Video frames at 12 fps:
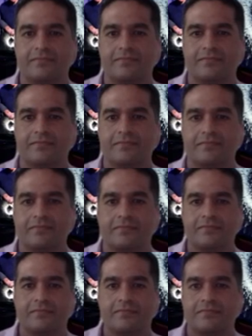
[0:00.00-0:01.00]

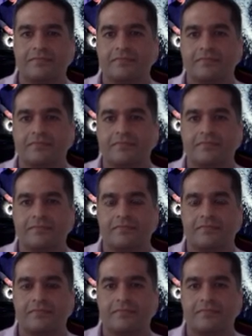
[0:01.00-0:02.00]

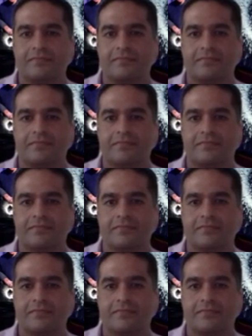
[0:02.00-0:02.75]
The person shown says nothing.